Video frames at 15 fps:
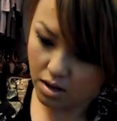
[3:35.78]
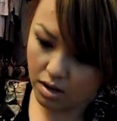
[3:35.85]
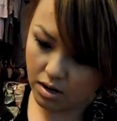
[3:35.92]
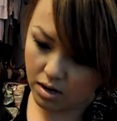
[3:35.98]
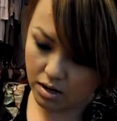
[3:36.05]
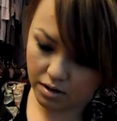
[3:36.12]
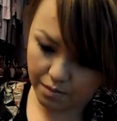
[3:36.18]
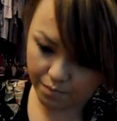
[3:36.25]

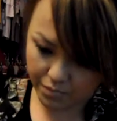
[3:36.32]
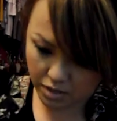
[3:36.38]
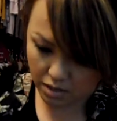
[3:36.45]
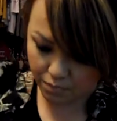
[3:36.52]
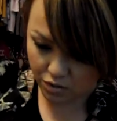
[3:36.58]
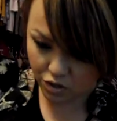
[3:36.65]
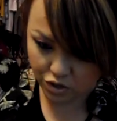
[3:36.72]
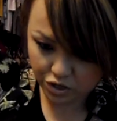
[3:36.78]
Um, I'm
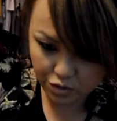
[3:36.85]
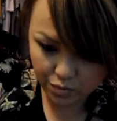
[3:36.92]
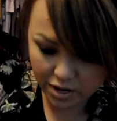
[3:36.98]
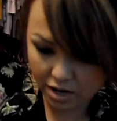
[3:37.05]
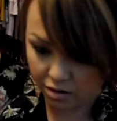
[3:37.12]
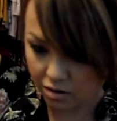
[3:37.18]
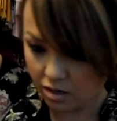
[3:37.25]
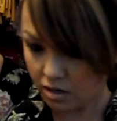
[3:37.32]
going to turn
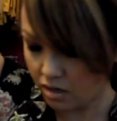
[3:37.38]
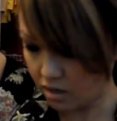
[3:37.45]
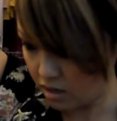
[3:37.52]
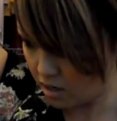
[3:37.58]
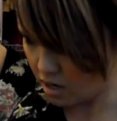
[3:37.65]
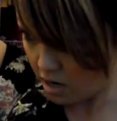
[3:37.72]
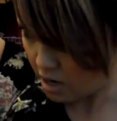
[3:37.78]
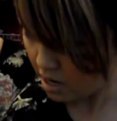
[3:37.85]
around
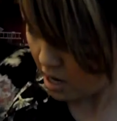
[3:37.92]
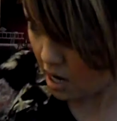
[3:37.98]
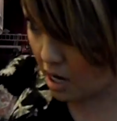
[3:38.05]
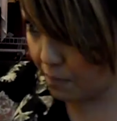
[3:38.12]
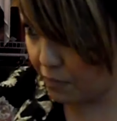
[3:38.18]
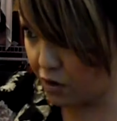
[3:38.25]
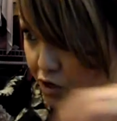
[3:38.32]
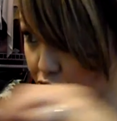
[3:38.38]
and
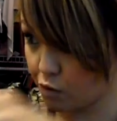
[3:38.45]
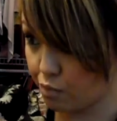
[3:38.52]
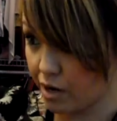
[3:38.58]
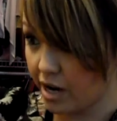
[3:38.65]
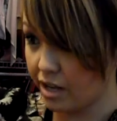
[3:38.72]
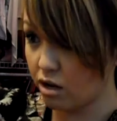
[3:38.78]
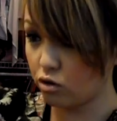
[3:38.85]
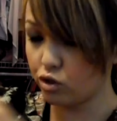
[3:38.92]
I'm going to
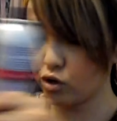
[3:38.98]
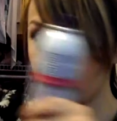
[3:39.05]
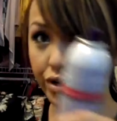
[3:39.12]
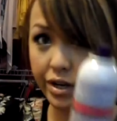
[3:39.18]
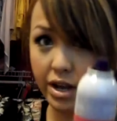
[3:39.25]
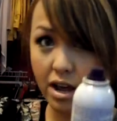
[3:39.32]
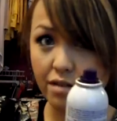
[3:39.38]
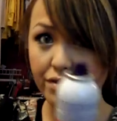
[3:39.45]
spray the Alterna
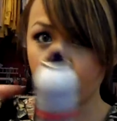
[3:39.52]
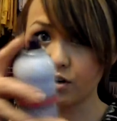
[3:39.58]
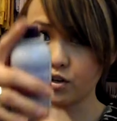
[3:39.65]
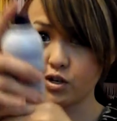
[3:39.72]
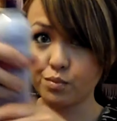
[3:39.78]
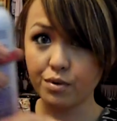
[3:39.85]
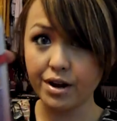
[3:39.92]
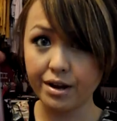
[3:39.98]
caviar
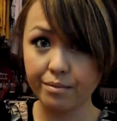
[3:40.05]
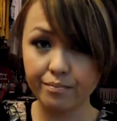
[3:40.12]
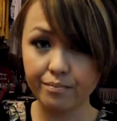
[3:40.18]
spray.